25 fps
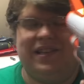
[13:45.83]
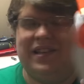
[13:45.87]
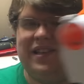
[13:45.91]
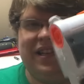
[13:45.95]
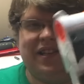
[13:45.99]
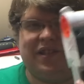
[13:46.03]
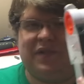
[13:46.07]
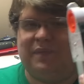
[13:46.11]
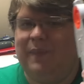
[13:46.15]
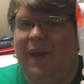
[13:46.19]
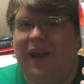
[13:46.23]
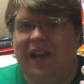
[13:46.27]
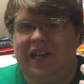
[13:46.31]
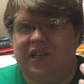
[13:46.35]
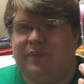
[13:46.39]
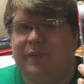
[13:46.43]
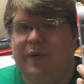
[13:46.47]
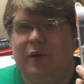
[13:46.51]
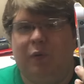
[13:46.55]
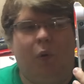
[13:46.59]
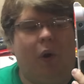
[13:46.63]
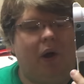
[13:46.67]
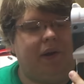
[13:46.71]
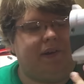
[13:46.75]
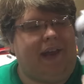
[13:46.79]
this makes me
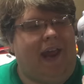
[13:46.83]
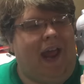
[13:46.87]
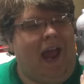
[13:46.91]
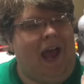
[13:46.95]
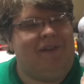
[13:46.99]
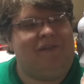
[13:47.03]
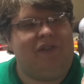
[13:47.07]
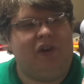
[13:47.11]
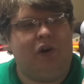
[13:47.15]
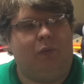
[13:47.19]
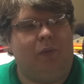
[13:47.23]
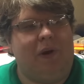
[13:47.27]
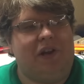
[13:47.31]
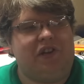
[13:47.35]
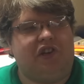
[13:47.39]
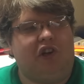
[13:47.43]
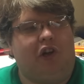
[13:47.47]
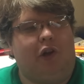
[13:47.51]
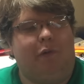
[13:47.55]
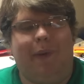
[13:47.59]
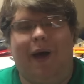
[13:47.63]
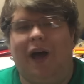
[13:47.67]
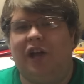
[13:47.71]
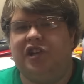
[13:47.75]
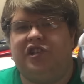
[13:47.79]
want to have an
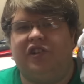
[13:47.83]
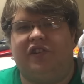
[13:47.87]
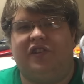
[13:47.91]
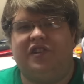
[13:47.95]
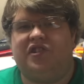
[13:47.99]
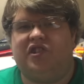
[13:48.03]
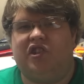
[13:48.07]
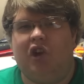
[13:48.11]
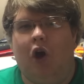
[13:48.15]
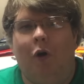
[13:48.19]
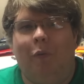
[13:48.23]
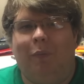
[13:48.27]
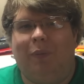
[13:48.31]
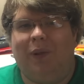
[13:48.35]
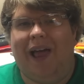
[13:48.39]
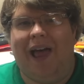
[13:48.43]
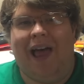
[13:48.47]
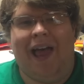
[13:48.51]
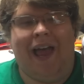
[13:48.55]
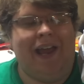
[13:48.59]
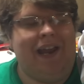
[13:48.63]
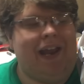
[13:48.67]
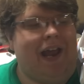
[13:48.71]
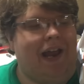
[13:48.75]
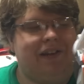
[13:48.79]
original Modulus so
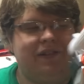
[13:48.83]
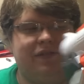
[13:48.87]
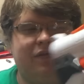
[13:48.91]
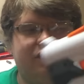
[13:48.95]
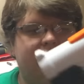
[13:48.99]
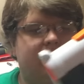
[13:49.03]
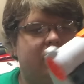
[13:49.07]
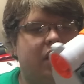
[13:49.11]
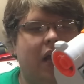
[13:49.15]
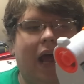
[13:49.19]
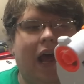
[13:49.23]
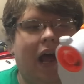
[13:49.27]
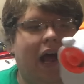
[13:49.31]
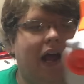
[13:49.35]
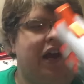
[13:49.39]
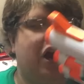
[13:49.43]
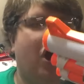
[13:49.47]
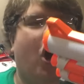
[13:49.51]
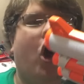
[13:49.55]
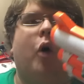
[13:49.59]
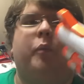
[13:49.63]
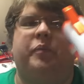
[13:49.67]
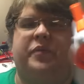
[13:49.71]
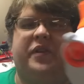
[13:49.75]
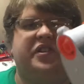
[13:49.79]
I
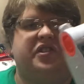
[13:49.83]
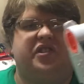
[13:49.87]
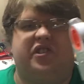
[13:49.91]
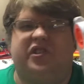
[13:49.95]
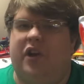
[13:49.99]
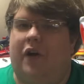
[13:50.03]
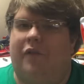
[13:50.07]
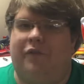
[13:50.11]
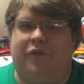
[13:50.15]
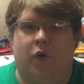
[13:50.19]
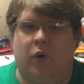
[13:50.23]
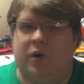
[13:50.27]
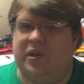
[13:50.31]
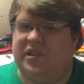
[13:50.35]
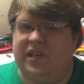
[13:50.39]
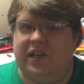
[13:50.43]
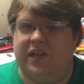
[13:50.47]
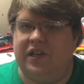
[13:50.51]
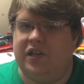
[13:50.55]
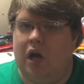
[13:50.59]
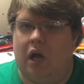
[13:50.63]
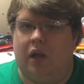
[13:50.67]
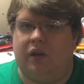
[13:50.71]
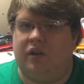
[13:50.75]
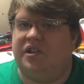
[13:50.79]
hope there's still
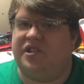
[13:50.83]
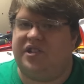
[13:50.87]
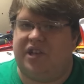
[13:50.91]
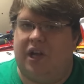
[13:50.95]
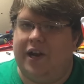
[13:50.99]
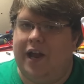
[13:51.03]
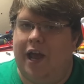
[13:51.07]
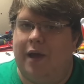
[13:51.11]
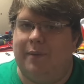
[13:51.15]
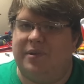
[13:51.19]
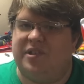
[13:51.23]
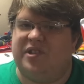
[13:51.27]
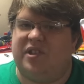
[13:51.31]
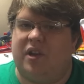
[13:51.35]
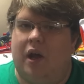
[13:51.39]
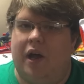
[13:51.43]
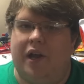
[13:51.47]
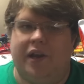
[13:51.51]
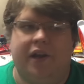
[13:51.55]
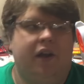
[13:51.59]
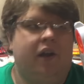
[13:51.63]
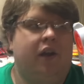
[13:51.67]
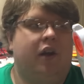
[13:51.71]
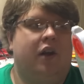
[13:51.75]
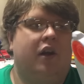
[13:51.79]
$14 on
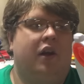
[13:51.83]
Amazon,